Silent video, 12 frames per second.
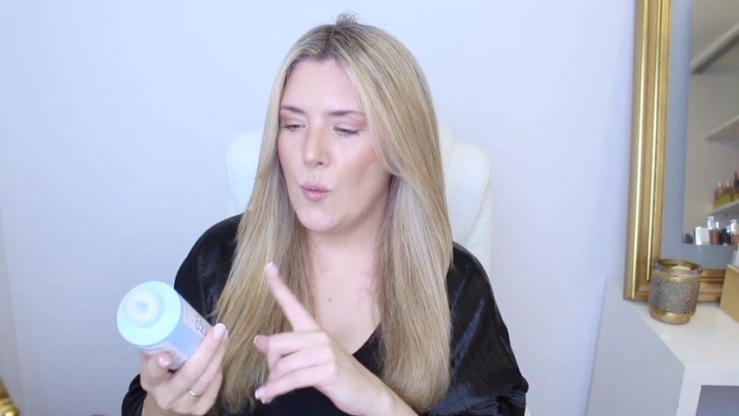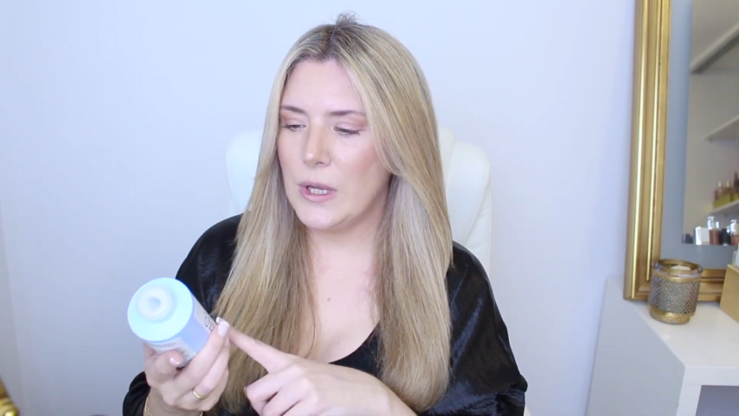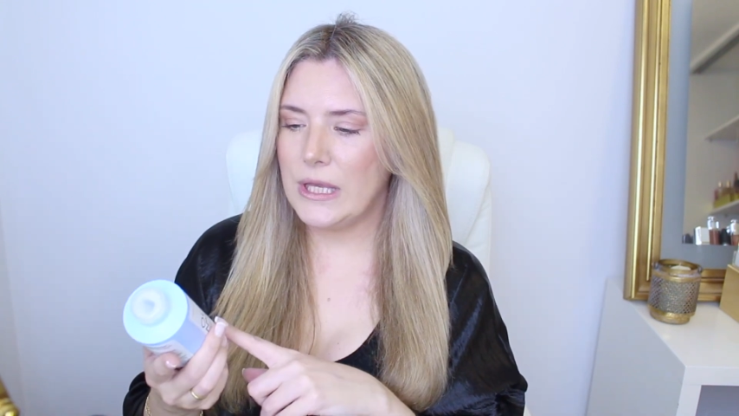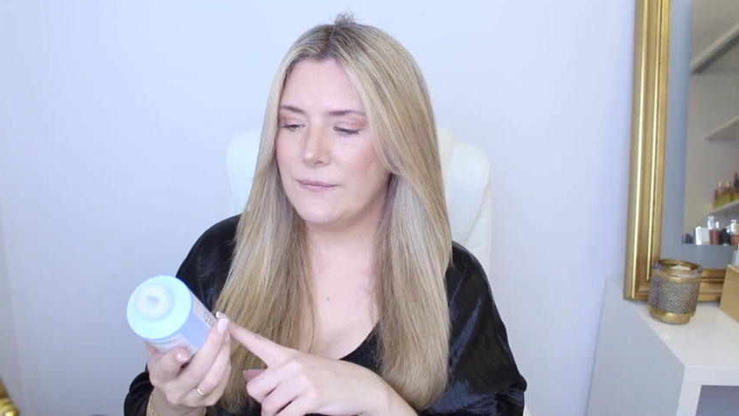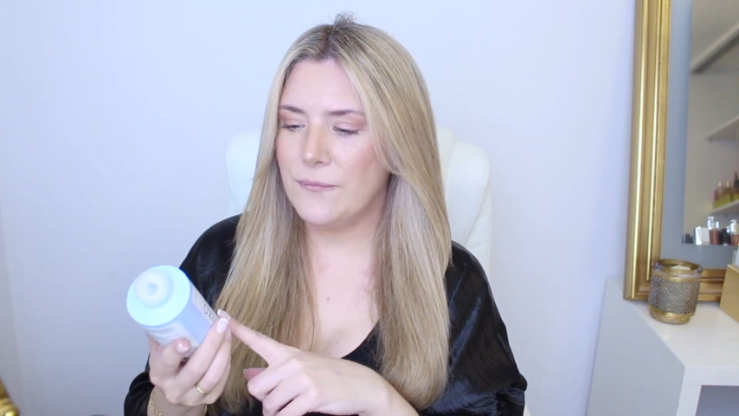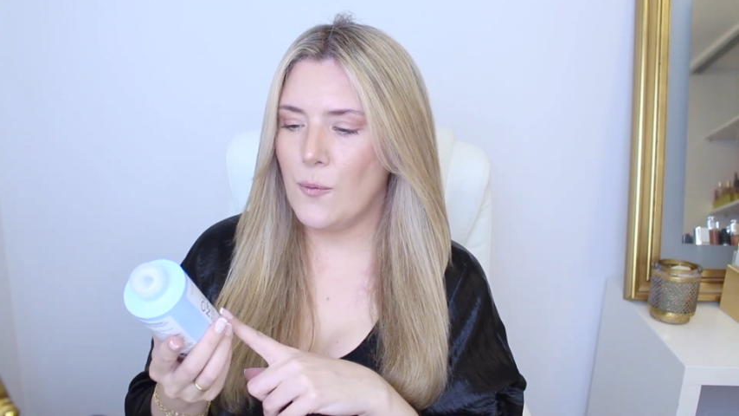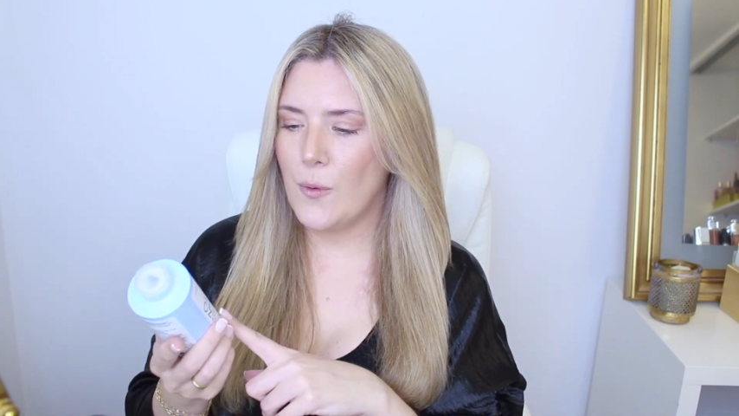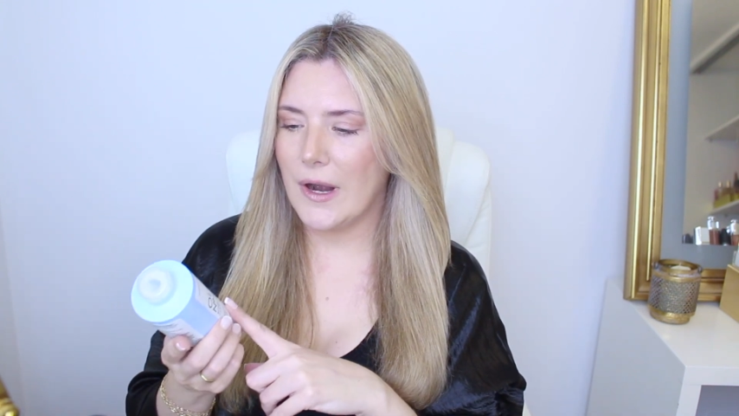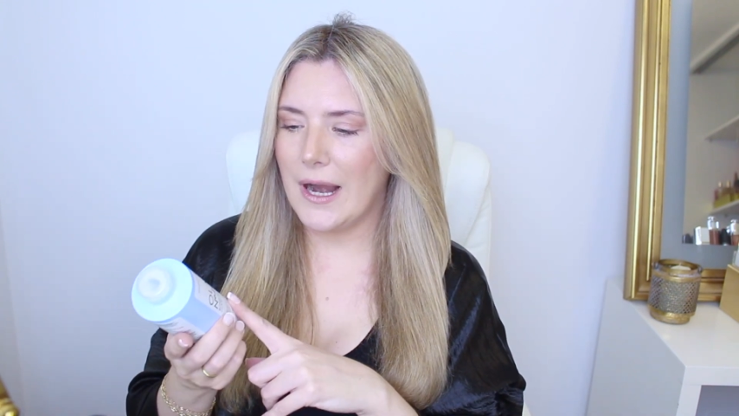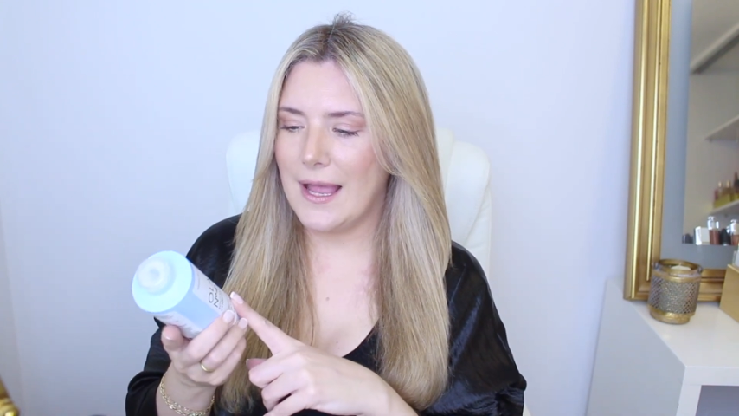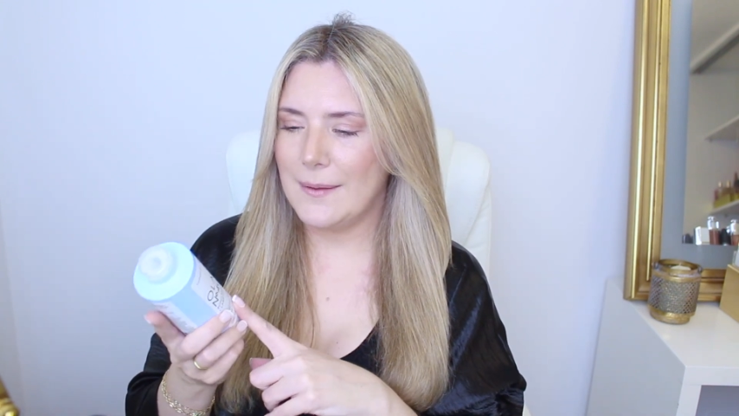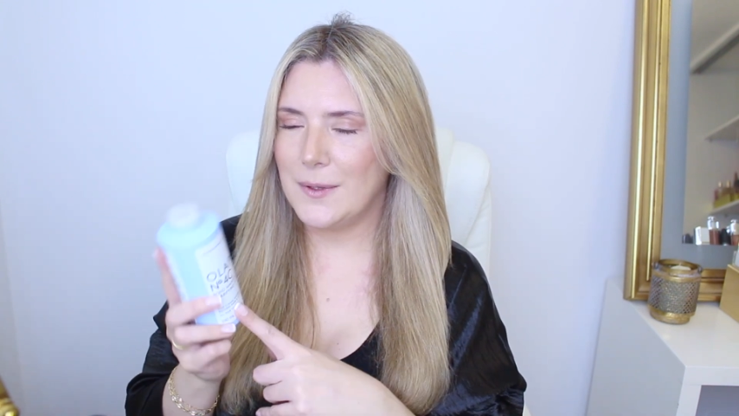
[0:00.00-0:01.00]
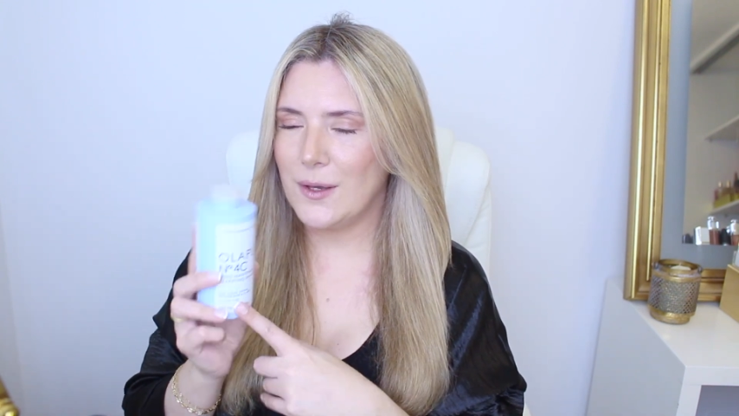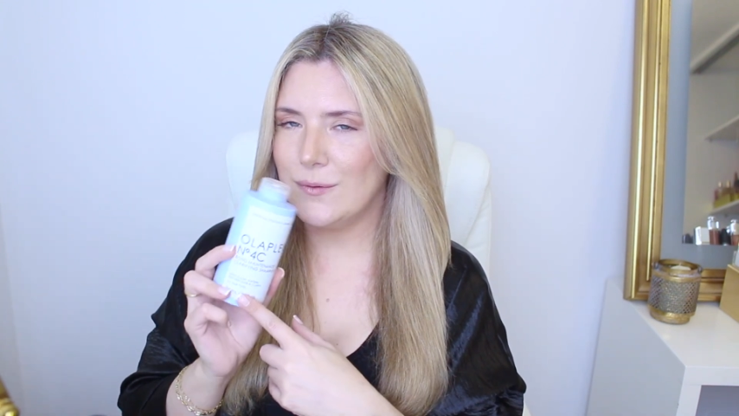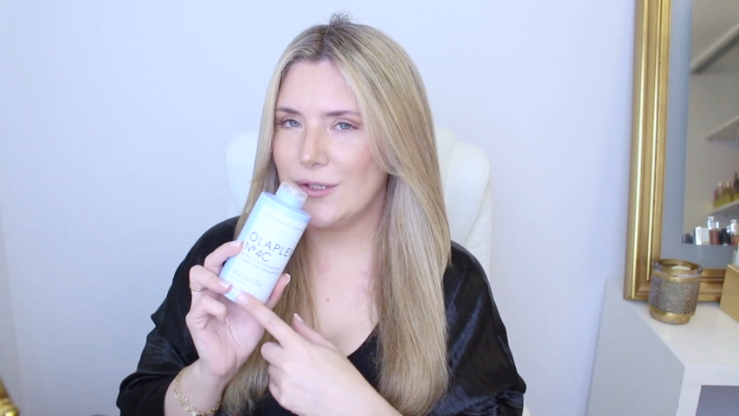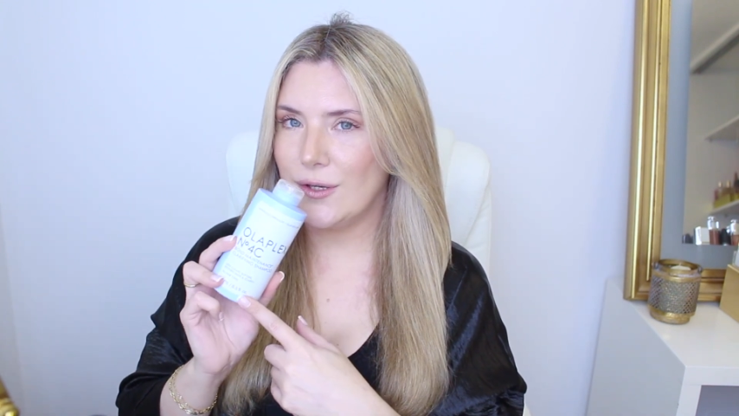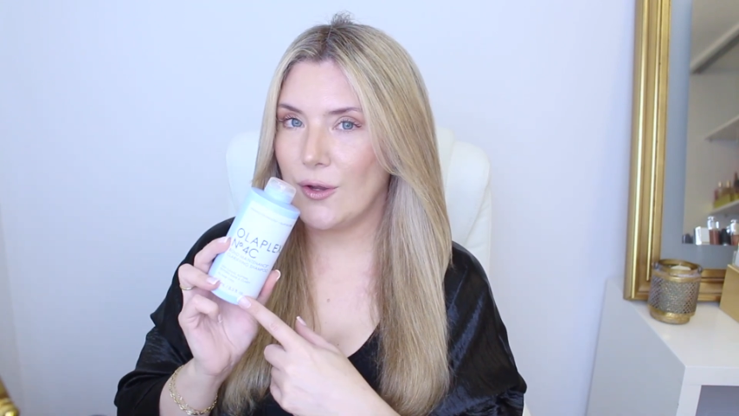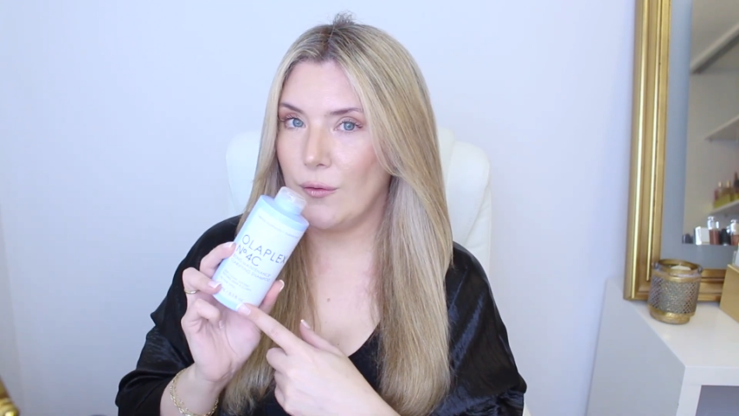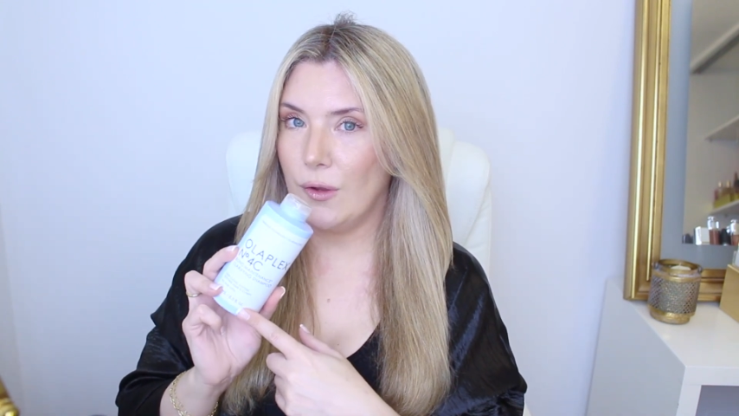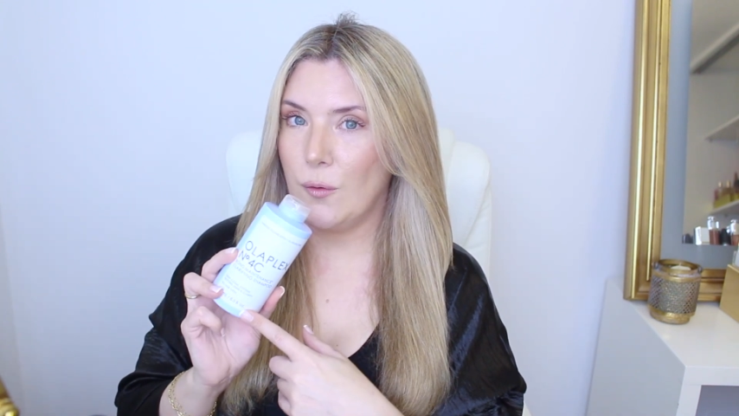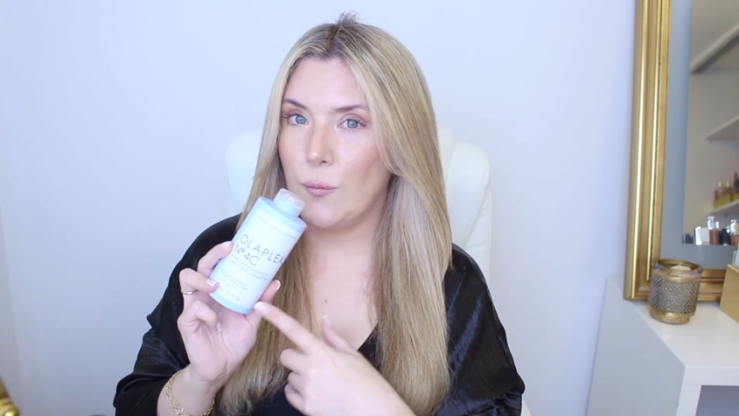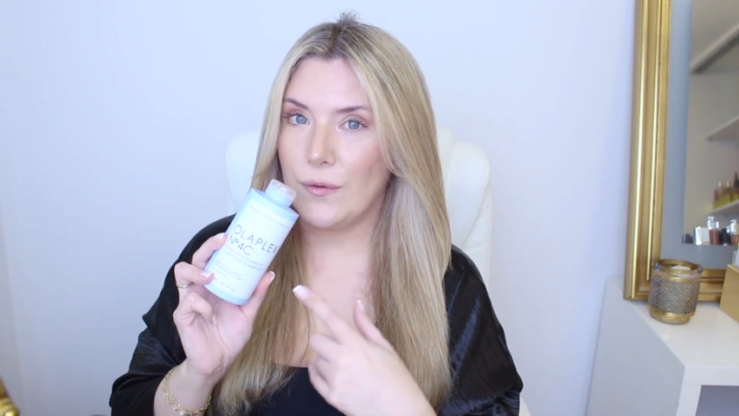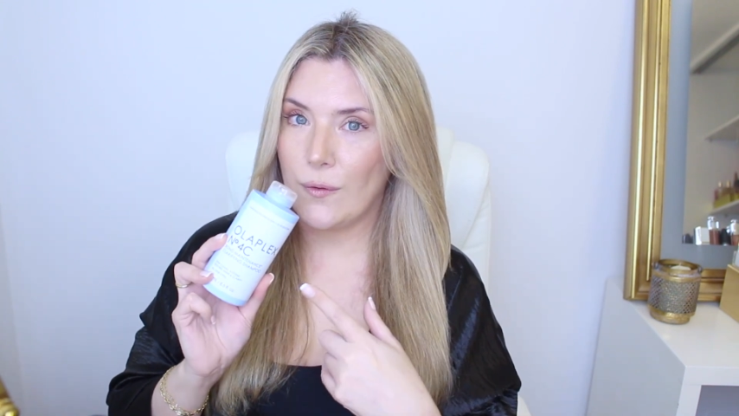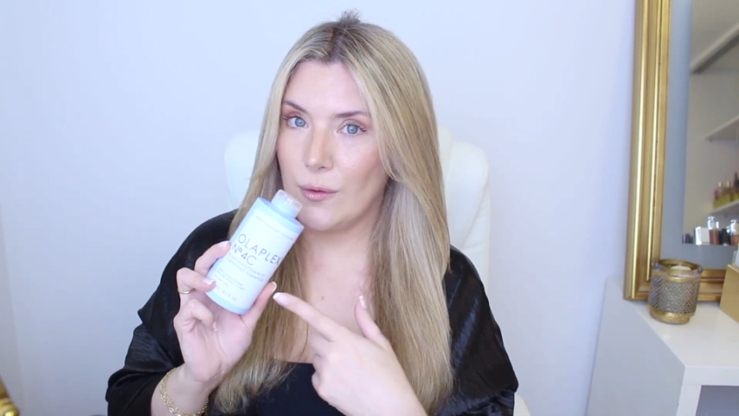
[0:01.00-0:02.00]
week 4, I'm going to go
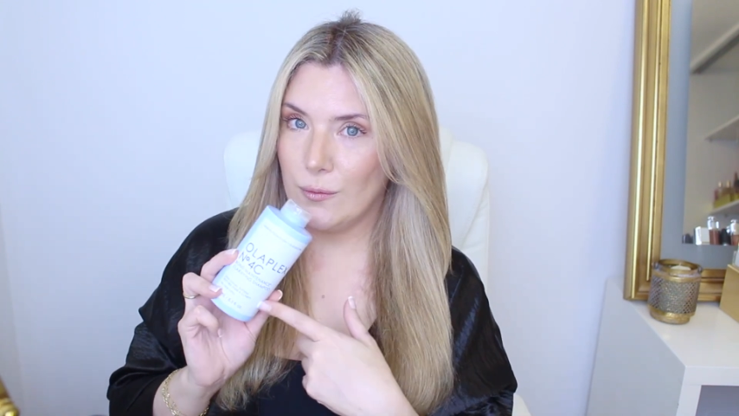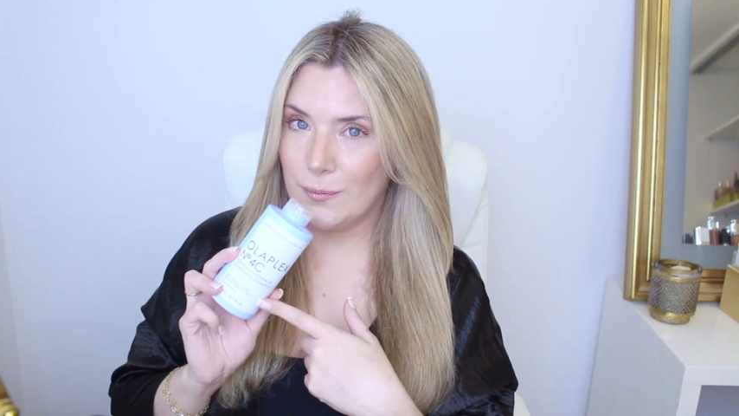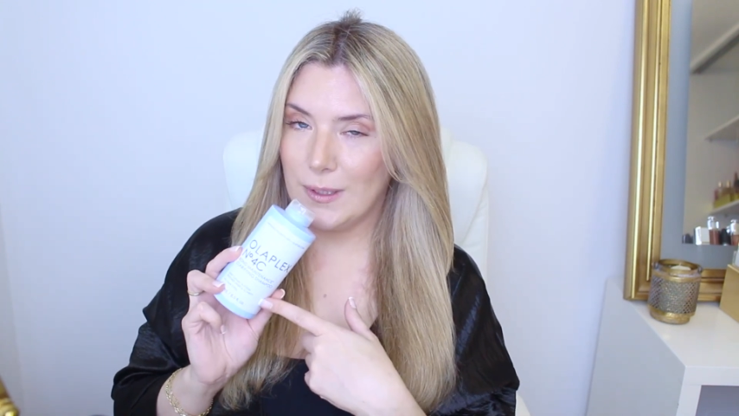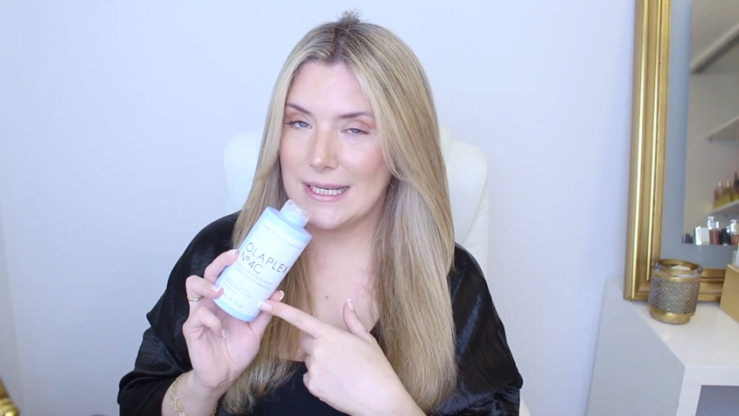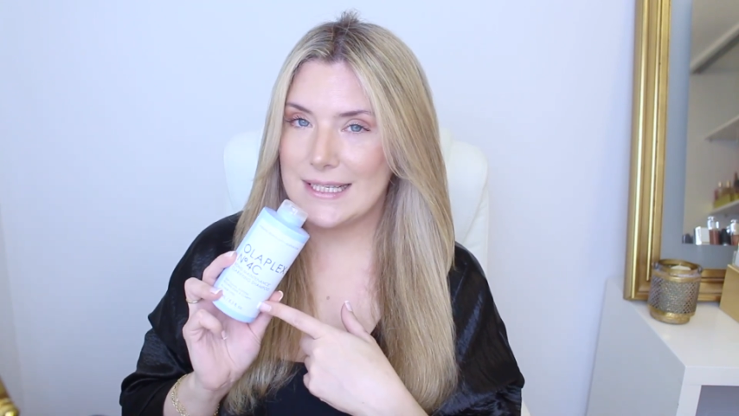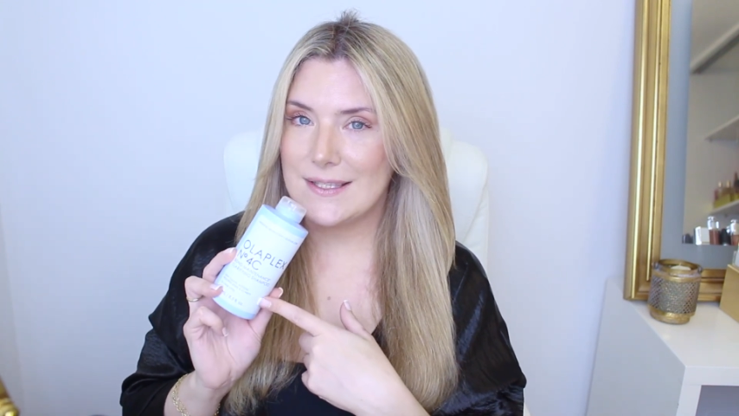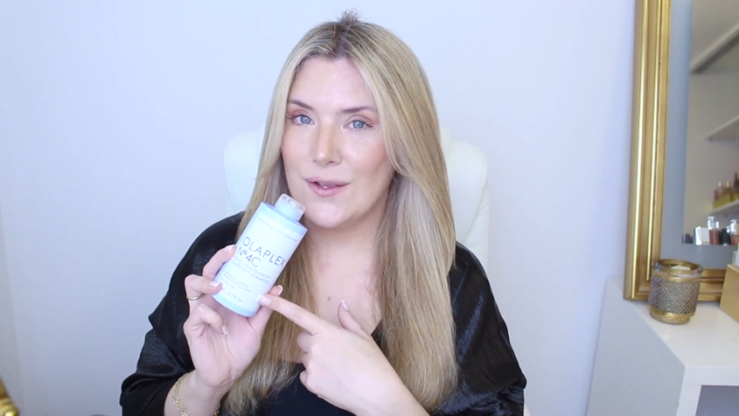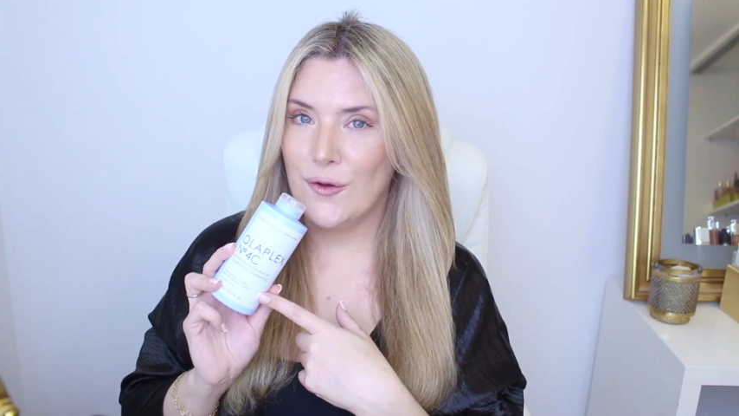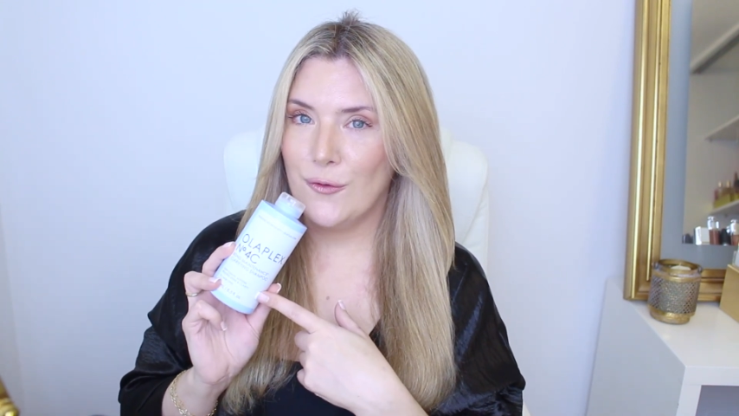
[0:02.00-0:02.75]
in with Oplex